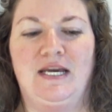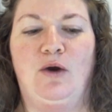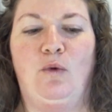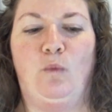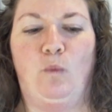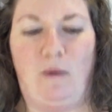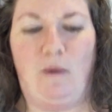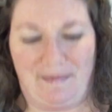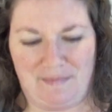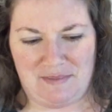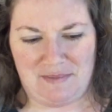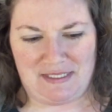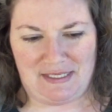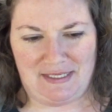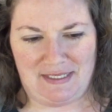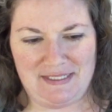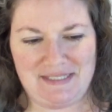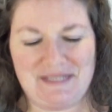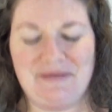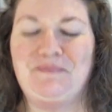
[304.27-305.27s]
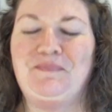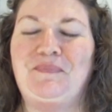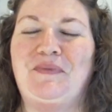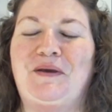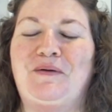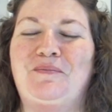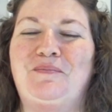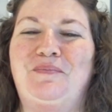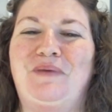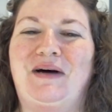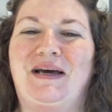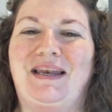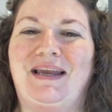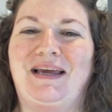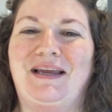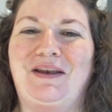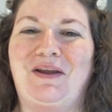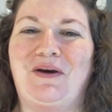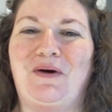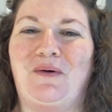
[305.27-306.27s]
website. but
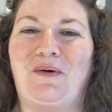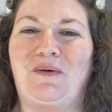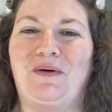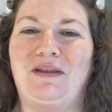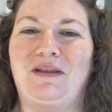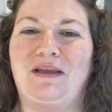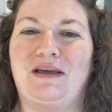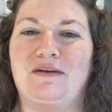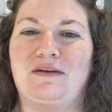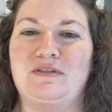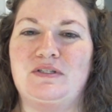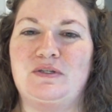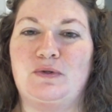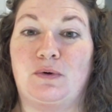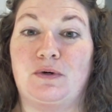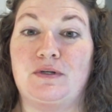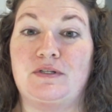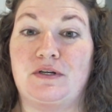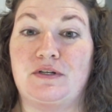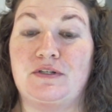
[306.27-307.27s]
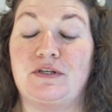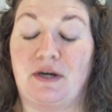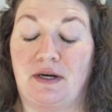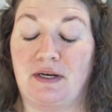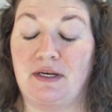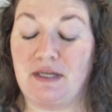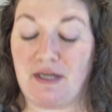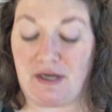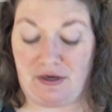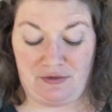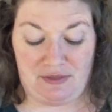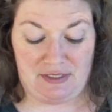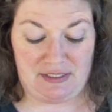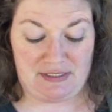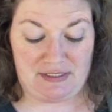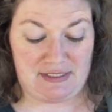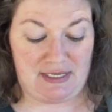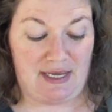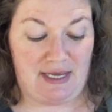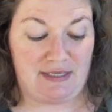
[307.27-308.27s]
I know a lot of stores are starting to carry
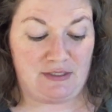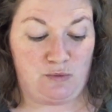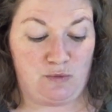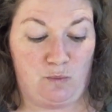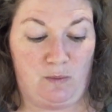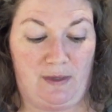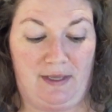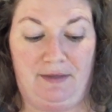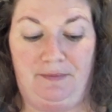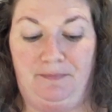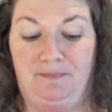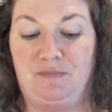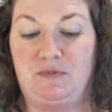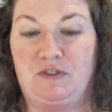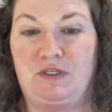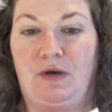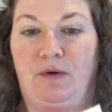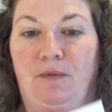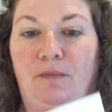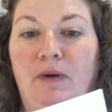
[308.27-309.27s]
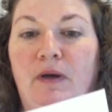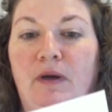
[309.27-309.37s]
this as well. So